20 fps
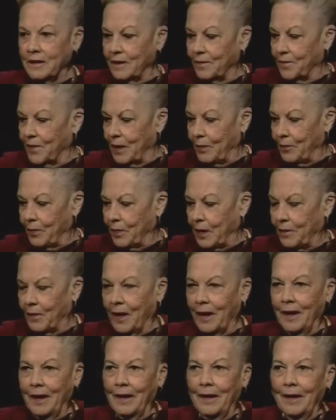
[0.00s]
If oh,
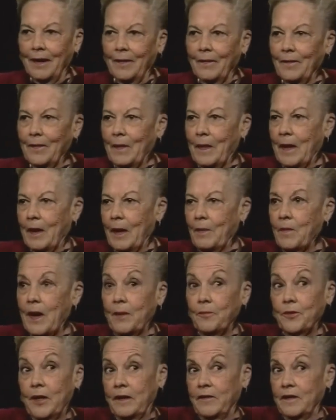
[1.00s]
I, if, if my
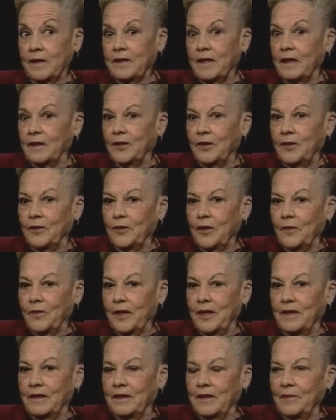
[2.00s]
brother said, do you know what
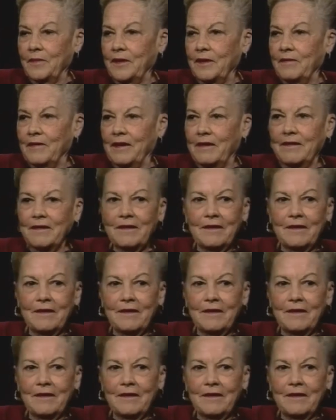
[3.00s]
Endymion is?